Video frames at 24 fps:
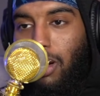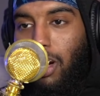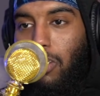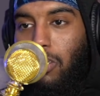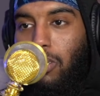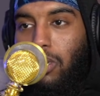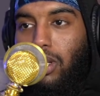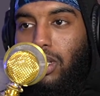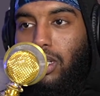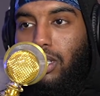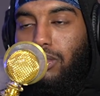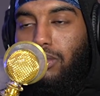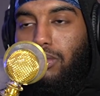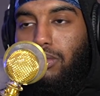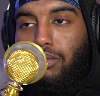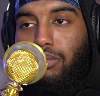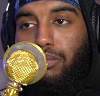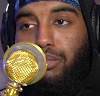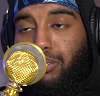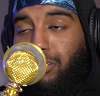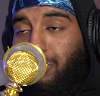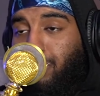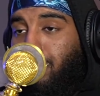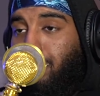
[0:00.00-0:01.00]
About what?
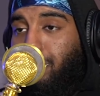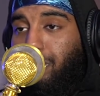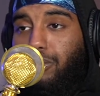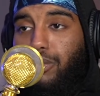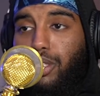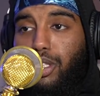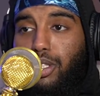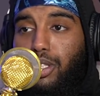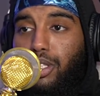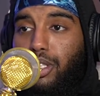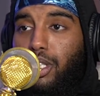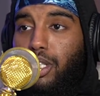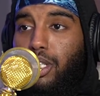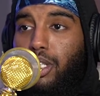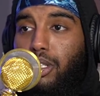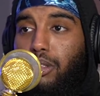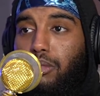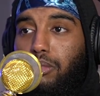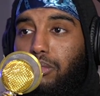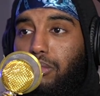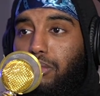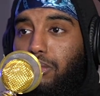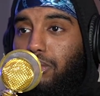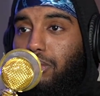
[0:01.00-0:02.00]

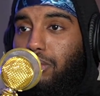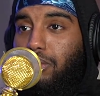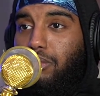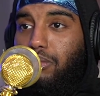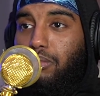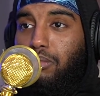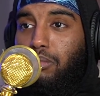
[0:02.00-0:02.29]
Shit.